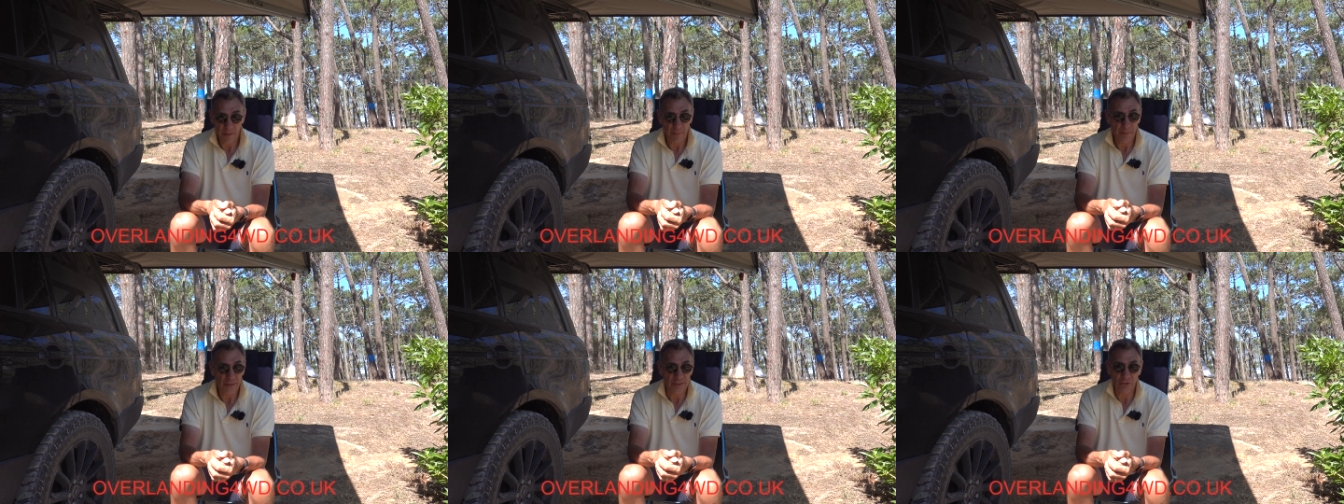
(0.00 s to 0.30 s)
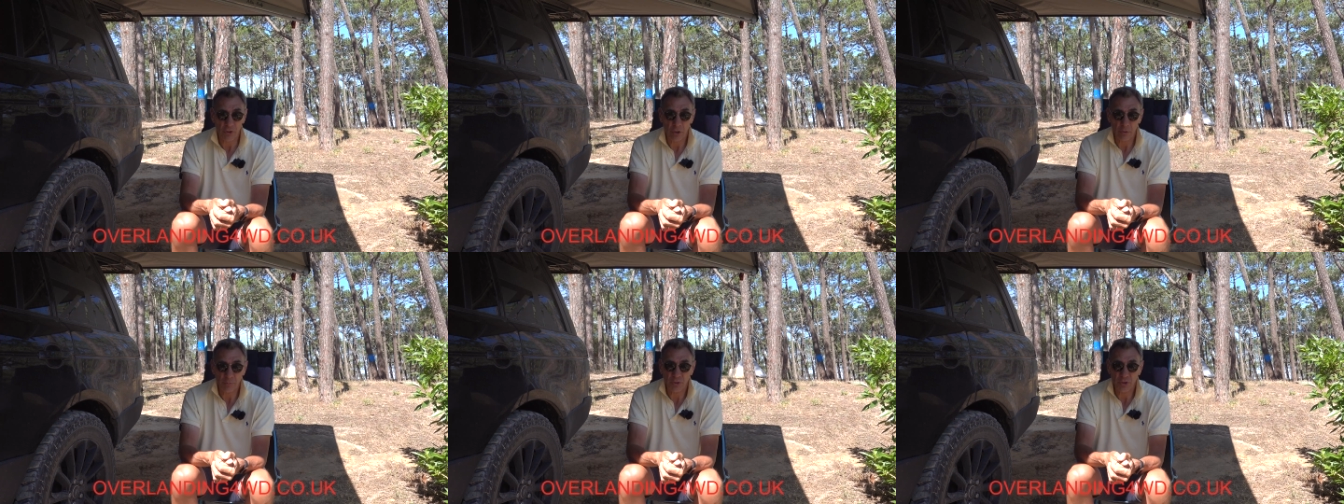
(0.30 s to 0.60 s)
There's
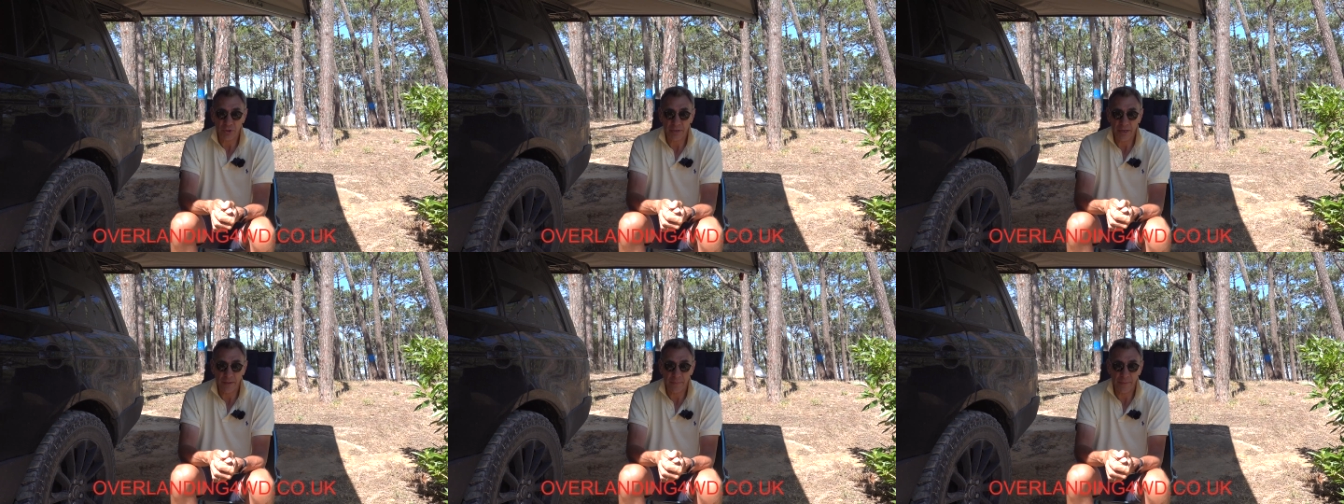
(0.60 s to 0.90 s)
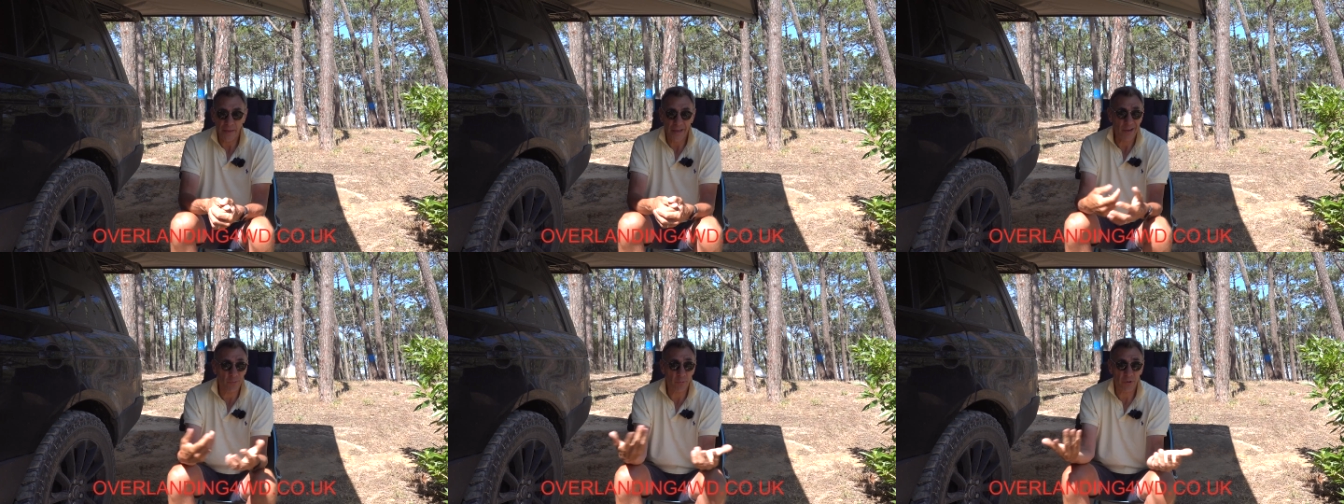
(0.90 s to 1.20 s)
an option down
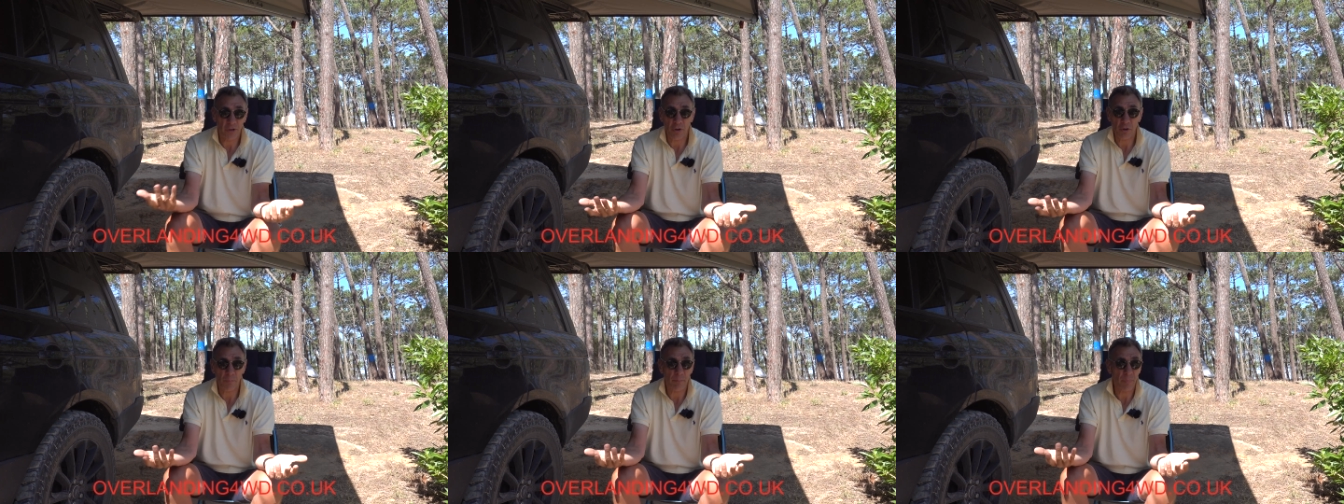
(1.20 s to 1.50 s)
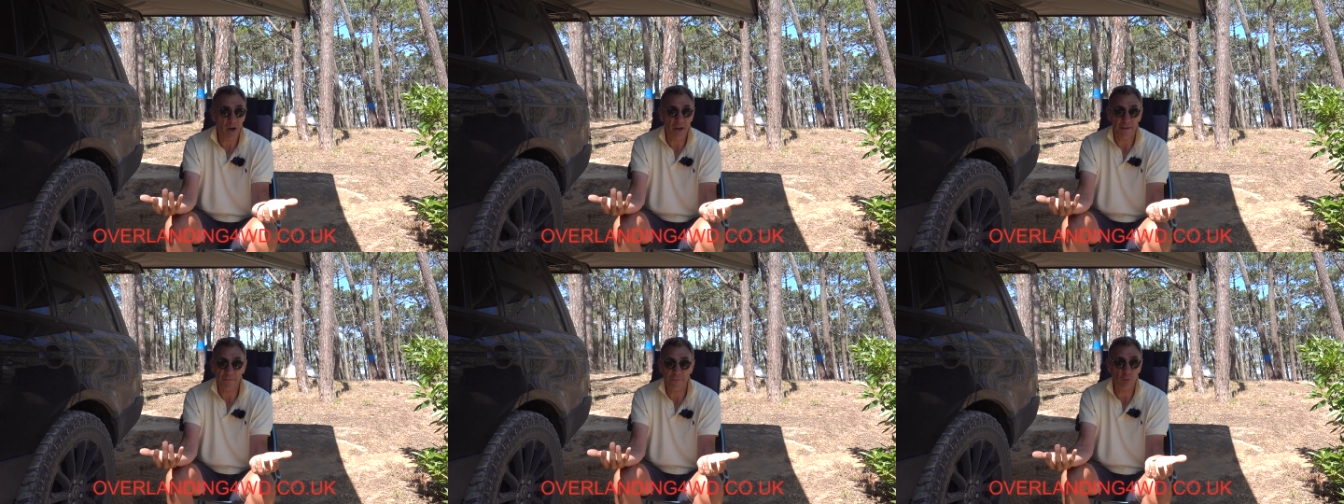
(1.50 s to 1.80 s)
there where you can
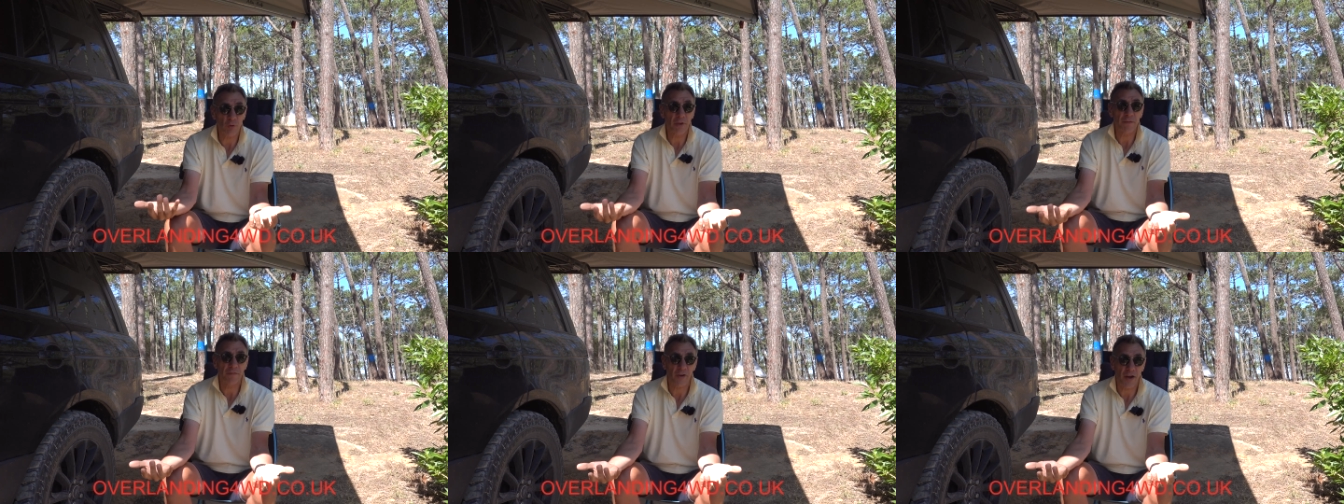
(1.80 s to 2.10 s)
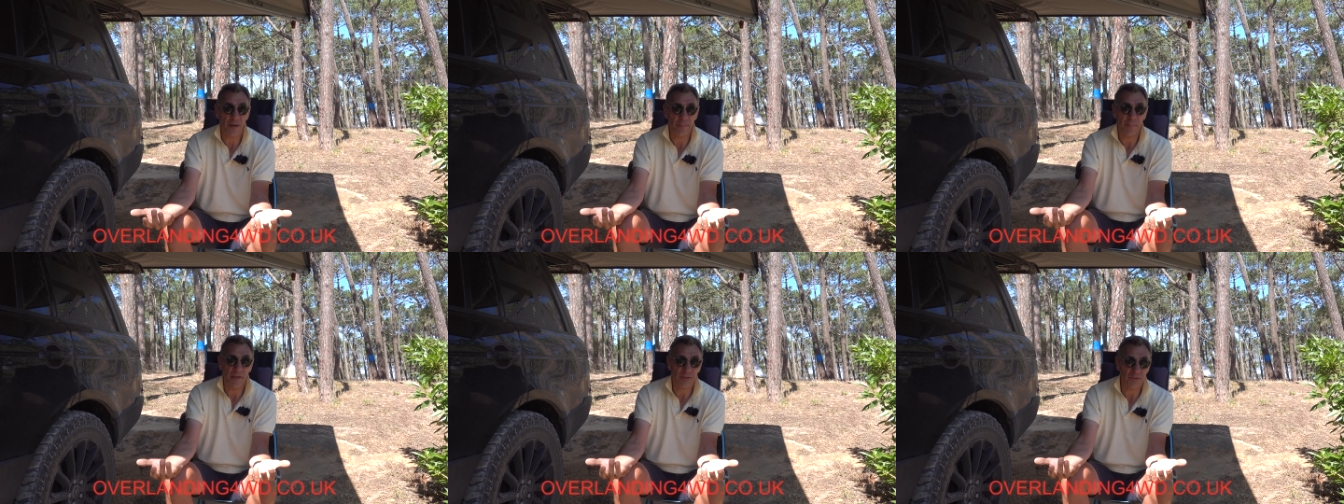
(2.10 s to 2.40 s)
buy
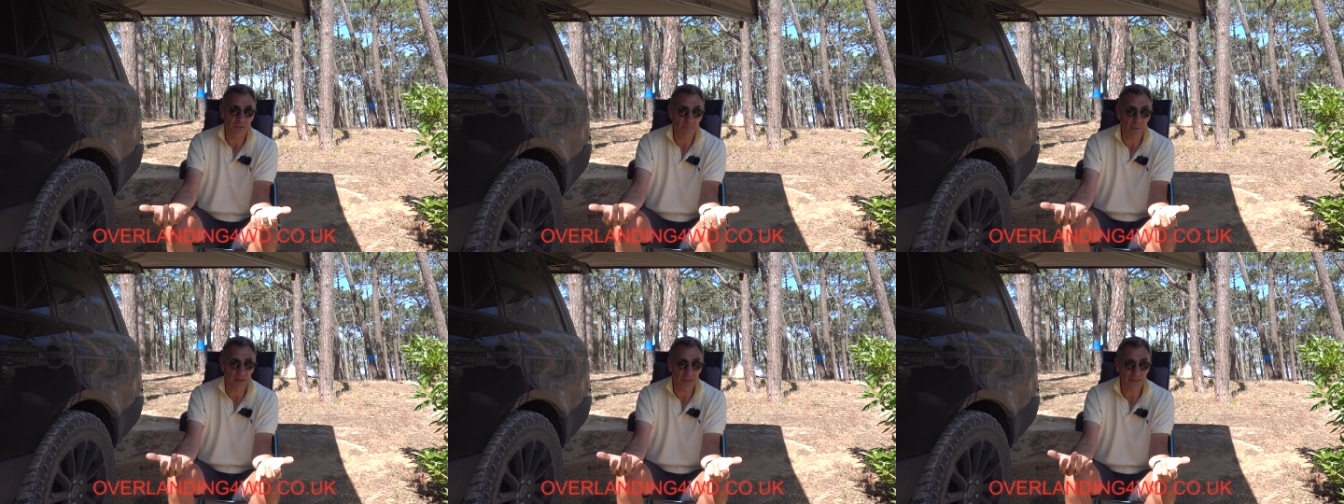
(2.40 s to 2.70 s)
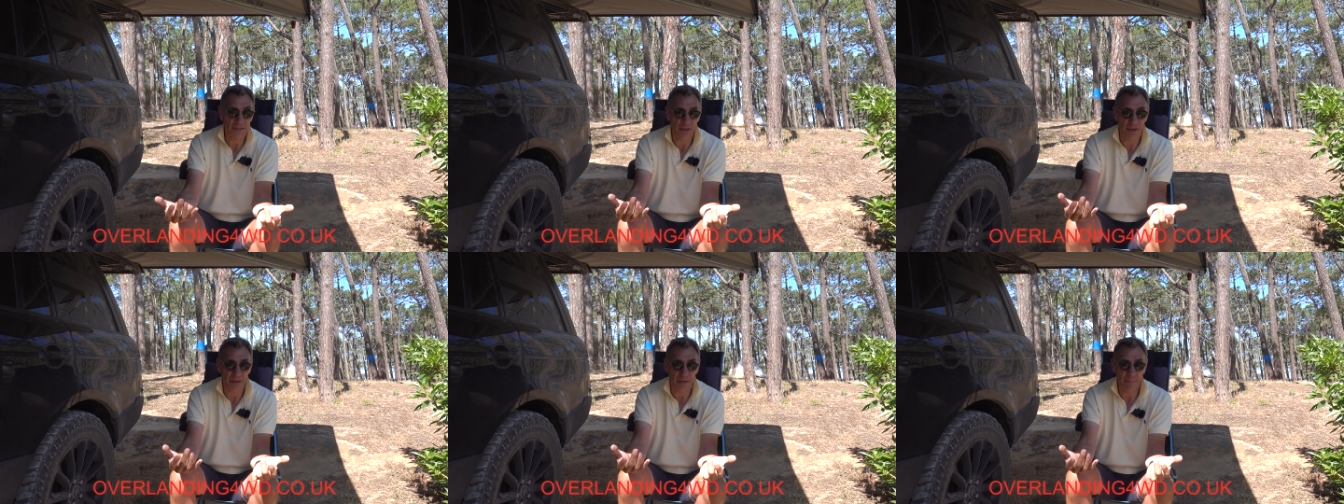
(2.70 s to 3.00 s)
45 minutes of my
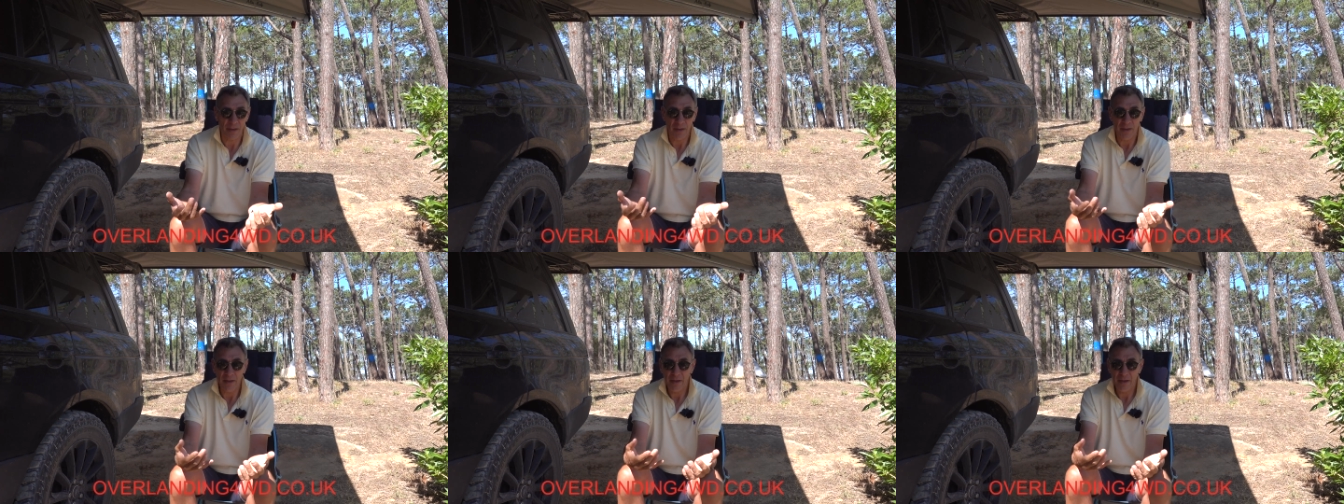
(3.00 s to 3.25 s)
time,